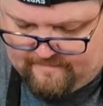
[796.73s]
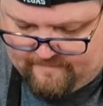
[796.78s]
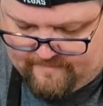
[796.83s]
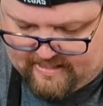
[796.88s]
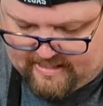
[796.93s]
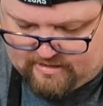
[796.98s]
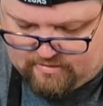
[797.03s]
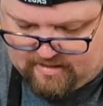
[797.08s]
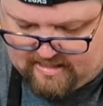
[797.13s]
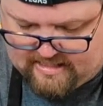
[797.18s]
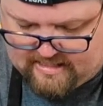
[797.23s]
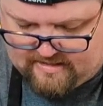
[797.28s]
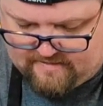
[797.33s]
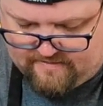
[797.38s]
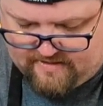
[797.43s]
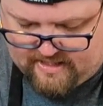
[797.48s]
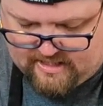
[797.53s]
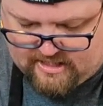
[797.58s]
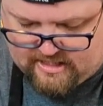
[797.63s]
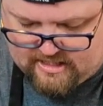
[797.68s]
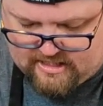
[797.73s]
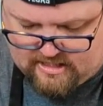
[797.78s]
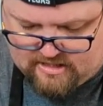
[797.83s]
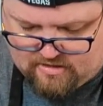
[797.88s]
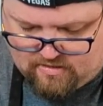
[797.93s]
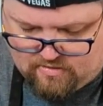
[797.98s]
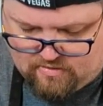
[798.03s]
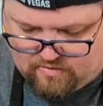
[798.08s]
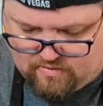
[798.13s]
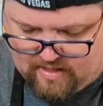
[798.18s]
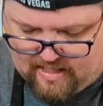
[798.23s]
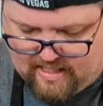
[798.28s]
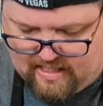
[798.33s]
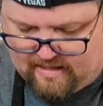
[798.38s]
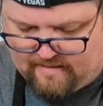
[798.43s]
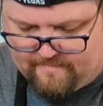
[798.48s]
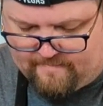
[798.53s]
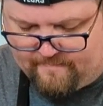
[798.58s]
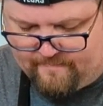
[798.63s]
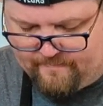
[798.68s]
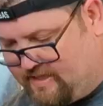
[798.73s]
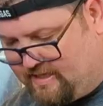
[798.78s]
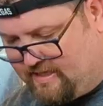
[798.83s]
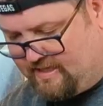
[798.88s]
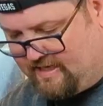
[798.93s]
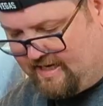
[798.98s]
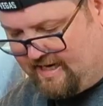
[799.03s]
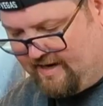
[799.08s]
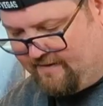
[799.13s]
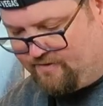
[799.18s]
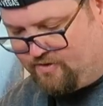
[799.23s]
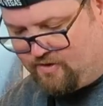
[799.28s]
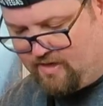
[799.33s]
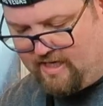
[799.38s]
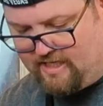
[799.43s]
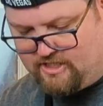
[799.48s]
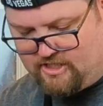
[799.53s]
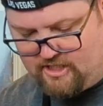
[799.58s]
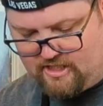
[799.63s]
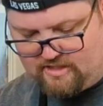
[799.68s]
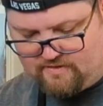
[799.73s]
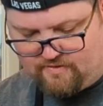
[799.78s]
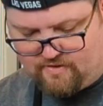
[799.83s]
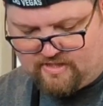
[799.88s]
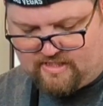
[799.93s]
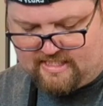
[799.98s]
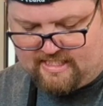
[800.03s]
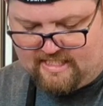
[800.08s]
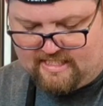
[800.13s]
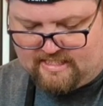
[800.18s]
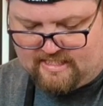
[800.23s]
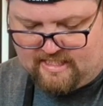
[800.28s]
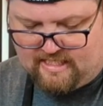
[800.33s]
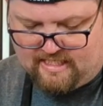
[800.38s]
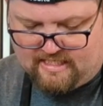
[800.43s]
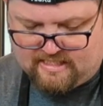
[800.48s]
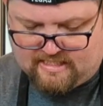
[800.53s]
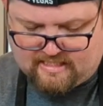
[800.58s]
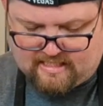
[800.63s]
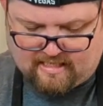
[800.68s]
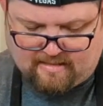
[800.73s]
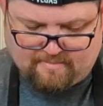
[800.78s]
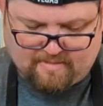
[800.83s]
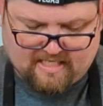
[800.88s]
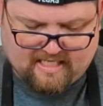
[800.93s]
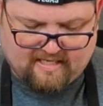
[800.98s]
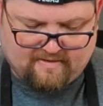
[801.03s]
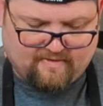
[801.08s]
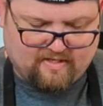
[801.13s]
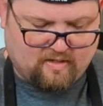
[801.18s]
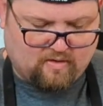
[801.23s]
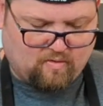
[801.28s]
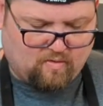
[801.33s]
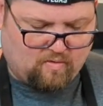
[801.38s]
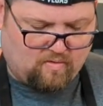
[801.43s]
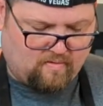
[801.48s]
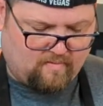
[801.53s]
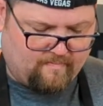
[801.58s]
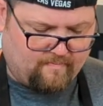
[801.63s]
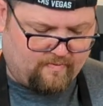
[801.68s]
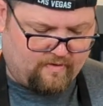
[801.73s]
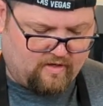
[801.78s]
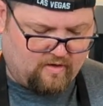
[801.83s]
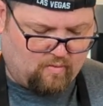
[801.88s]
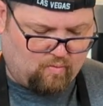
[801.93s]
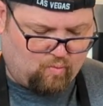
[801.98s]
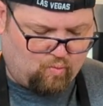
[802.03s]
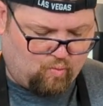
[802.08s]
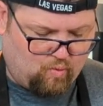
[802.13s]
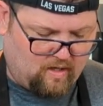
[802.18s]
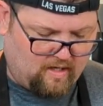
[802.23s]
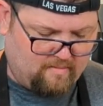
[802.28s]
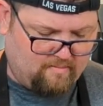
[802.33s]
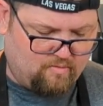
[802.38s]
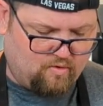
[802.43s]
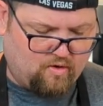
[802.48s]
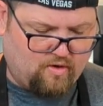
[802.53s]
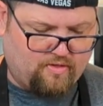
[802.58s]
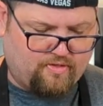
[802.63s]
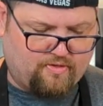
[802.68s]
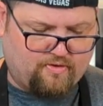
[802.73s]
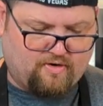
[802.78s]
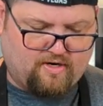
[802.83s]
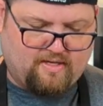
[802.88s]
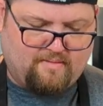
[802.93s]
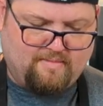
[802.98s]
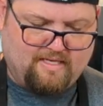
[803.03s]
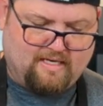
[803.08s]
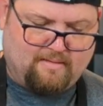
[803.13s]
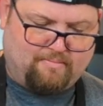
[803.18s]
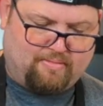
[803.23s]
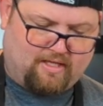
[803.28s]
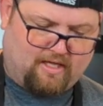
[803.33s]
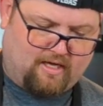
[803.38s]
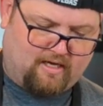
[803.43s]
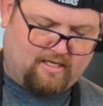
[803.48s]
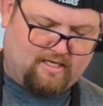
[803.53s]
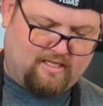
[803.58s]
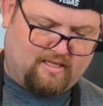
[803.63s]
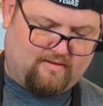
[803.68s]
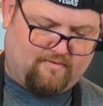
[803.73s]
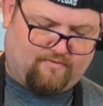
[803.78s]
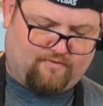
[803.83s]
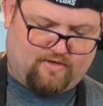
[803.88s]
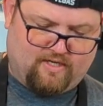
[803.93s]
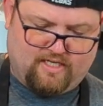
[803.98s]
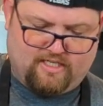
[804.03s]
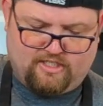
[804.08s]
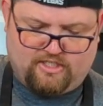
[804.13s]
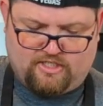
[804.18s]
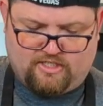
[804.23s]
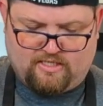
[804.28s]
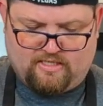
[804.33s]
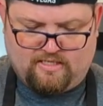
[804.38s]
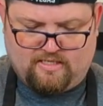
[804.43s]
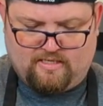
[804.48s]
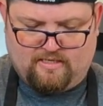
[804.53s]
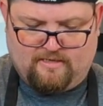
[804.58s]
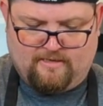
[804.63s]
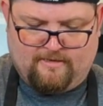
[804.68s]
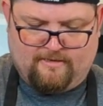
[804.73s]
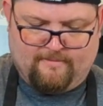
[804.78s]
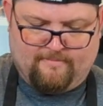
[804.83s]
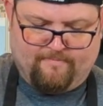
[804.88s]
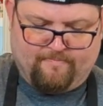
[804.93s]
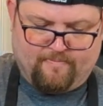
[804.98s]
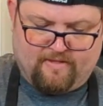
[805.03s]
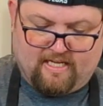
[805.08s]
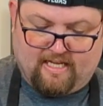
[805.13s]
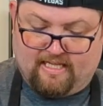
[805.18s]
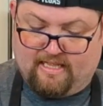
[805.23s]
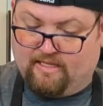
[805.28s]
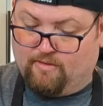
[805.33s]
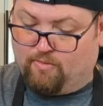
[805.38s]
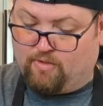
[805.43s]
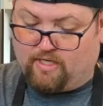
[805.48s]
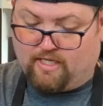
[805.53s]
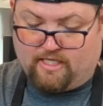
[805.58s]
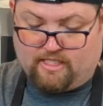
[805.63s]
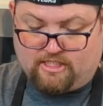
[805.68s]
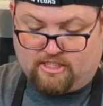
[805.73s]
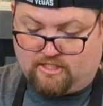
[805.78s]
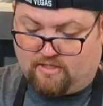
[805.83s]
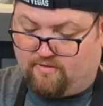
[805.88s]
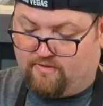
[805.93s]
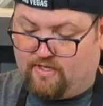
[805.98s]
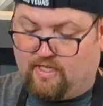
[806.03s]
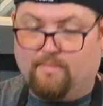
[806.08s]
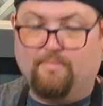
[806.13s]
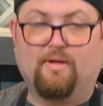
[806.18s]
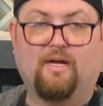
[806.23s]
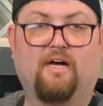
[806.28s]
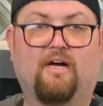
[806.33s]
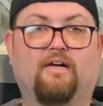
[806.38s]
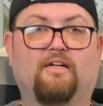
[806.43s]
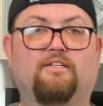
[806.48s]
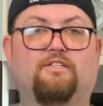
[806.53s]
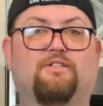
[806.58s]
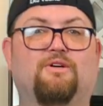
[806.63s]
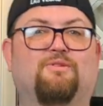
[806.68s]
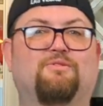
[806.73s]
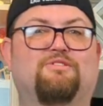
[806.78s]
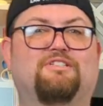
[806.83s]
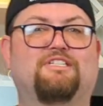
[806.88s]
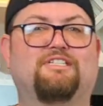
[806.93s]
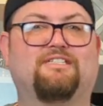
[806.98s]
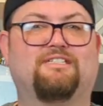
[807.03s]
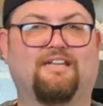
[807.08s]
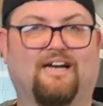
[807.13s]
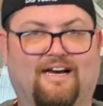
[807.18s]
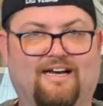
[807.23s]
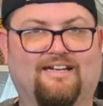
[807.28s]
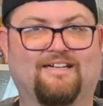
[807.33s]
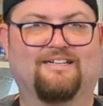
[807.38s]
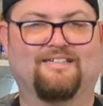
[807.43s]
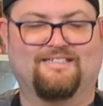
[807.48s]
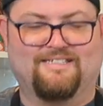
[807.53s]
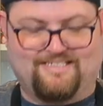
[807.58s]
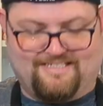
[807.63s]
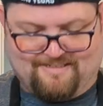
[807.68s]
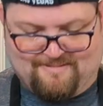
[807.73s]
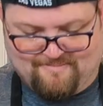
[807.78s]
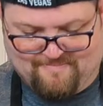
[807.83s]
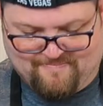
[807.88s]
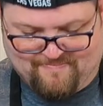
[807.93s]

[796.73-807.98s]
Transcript: That's why ceviche is so great. After I adjust for seasonings, I'm gonna give it one more 30-minute block in the fridge, and then we're gonna serve it up on tostadas.